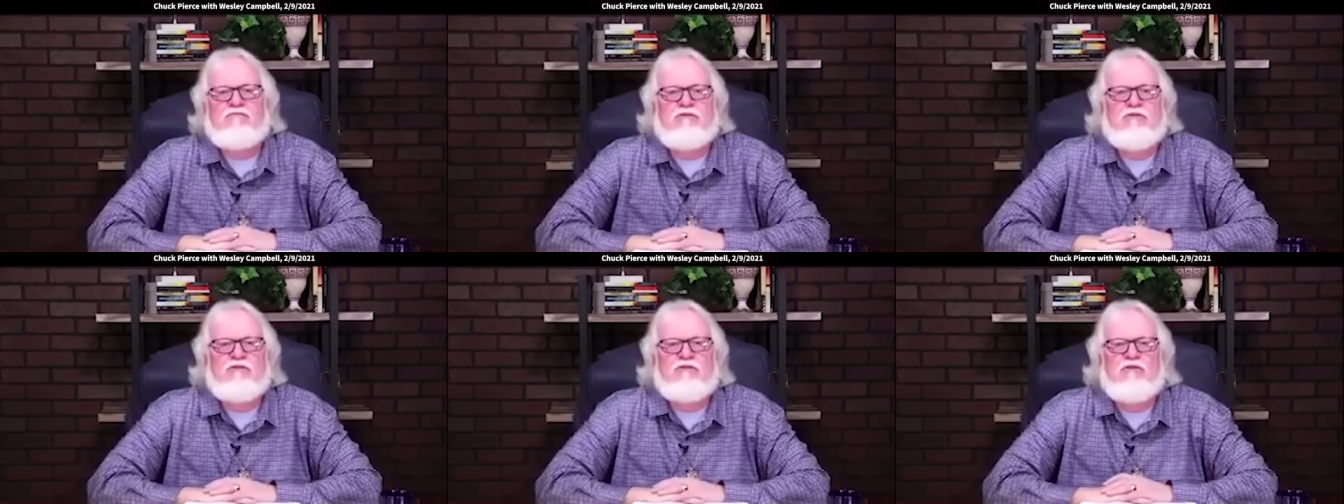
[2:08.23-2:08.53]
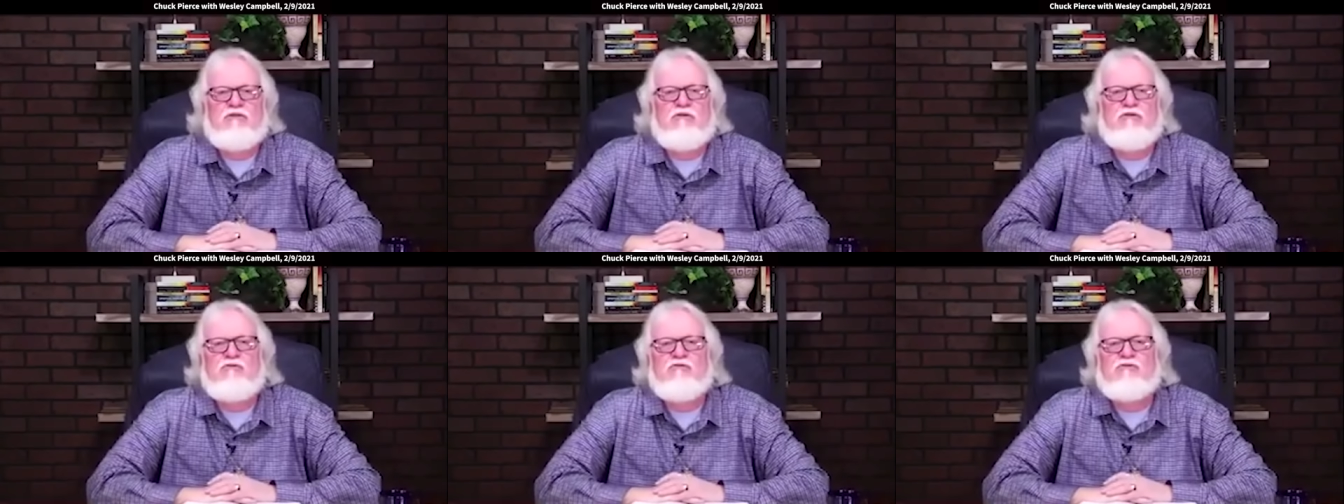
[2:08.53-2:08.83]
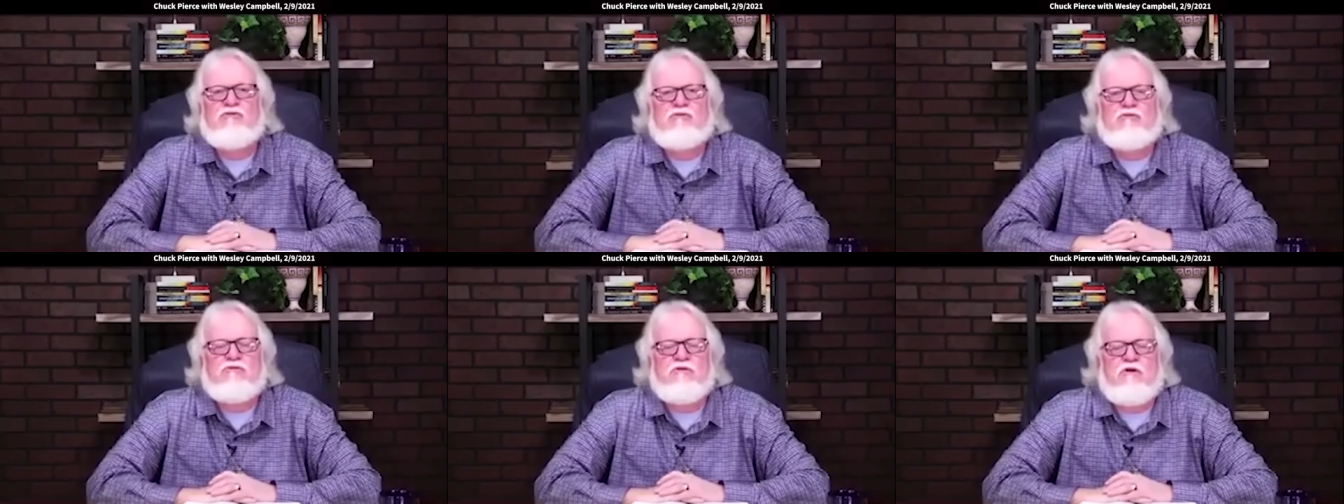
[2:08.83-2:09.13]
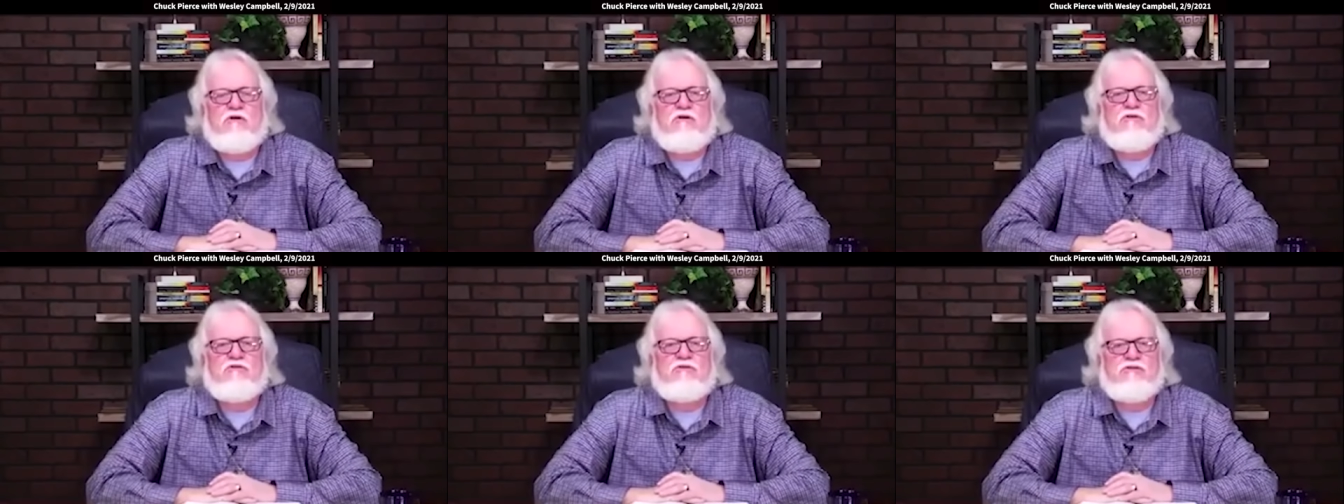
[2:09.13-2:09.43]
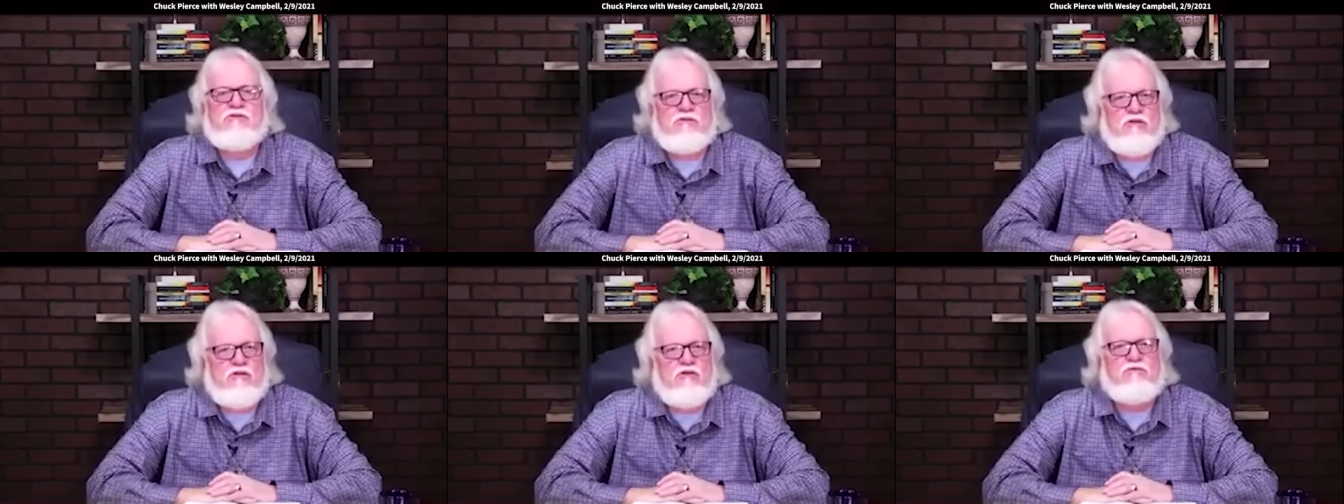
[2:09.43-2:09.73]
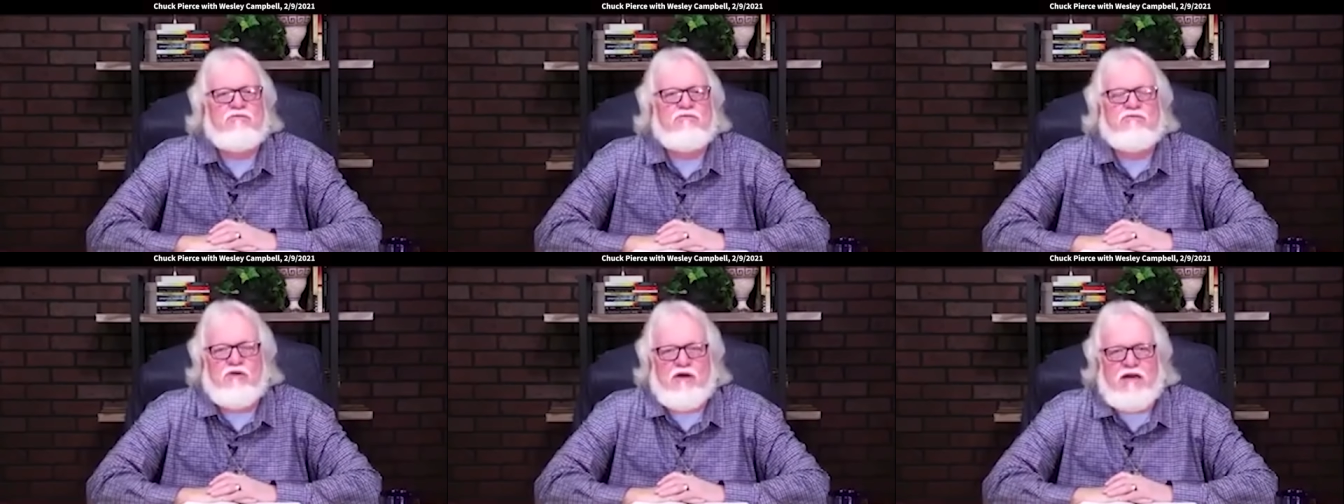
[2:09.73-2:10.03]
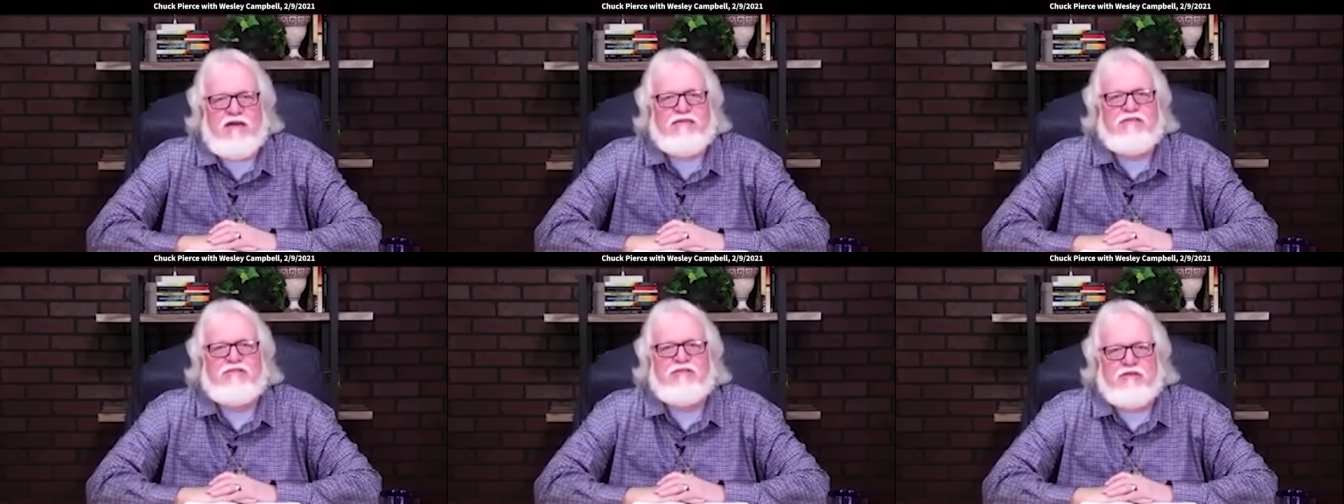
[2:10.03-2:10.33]
to use her so
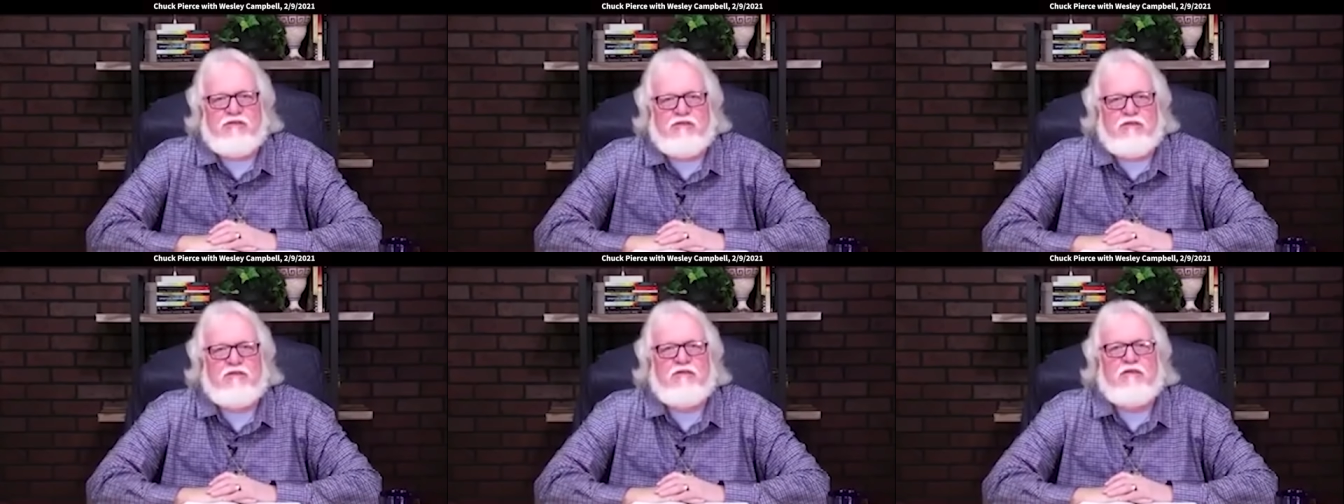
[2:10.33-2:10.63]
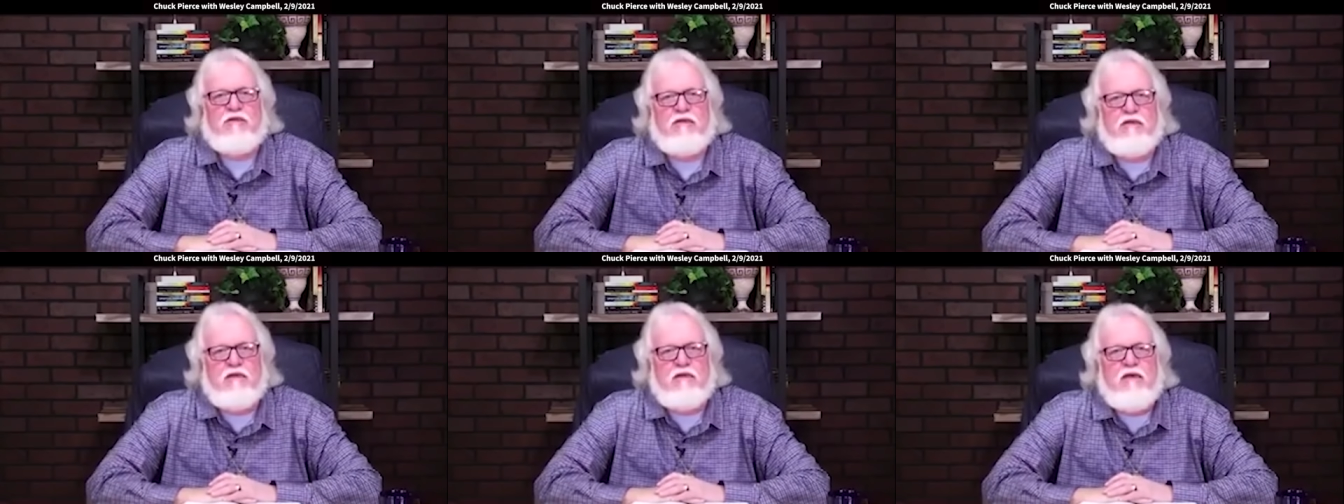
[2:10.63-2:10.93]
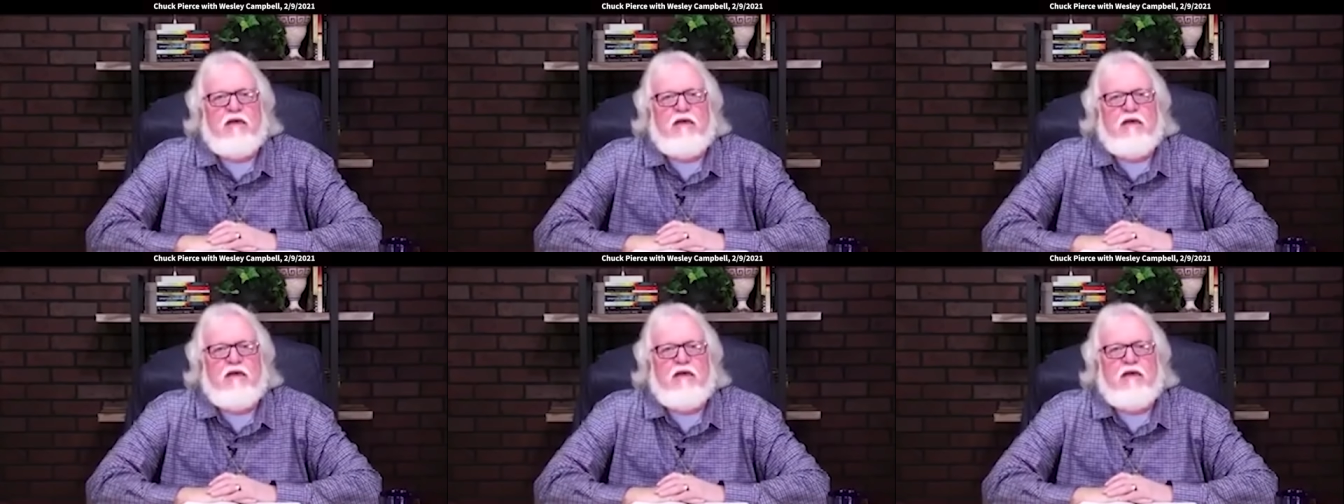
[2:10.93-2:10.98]
drastically.